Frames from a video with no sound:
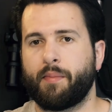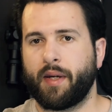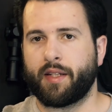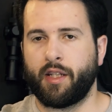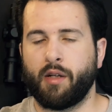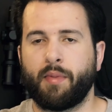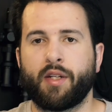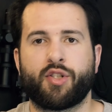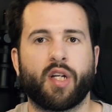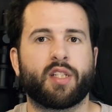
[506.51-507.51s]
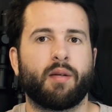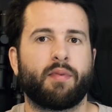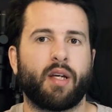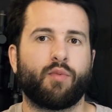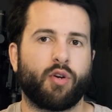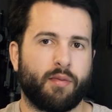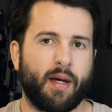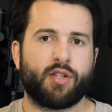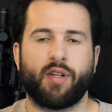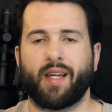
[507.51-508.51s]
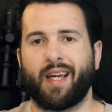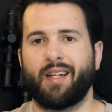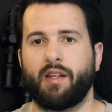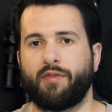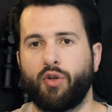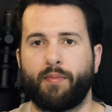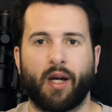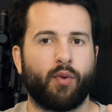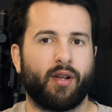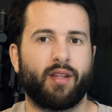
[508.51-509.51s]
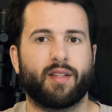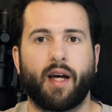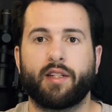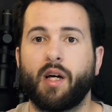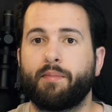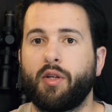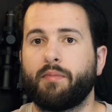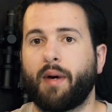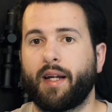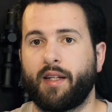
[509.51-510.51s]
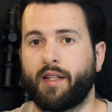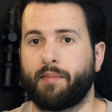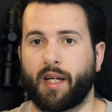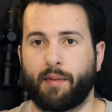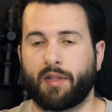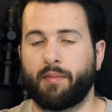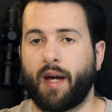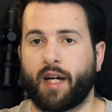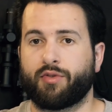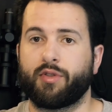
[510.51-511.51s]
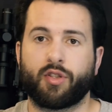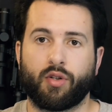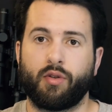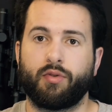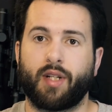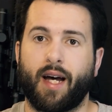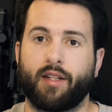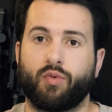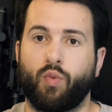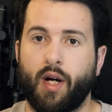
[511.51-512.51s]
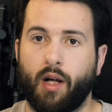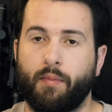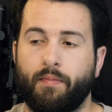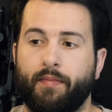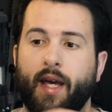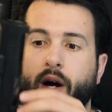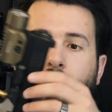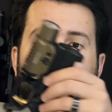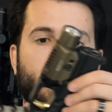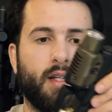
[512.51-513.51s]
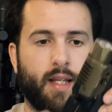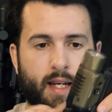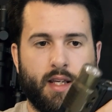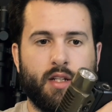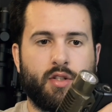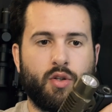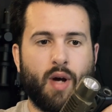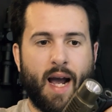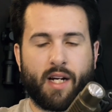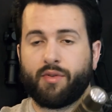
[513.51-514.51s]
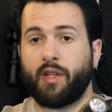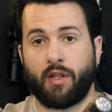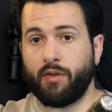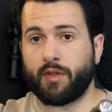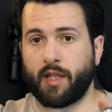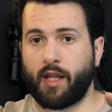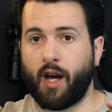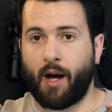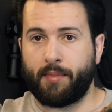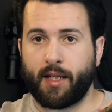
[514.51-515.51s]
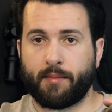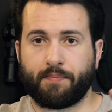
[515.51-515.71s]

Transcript: a big deal, but just something worth mentioning. And if you pick one of these guys up, you might need to pick up some extra screws as well. Now, getting into actually using the optic,